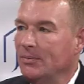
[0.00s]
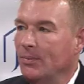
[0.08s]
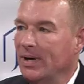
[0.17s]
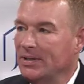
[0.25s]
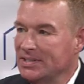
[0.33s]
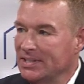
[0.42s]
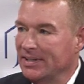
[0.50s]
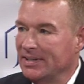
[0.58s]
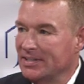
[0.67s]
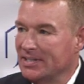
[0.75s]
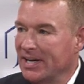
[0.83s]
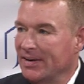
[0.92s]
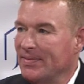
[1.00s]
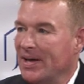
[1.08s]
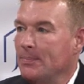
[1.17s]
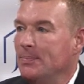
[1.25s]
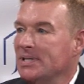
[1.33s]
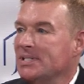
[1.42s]
Wellesley, to have
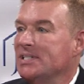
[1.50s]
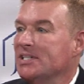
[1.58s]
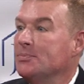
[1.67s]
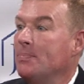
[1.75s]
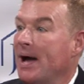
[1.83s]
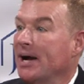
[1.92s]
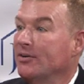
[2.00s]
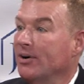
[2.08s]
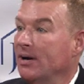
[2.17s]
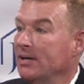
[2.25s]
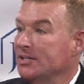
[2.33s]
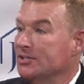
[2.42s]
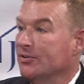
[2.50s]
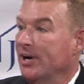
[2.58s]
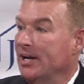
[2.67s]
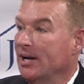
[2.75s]
that business background is great.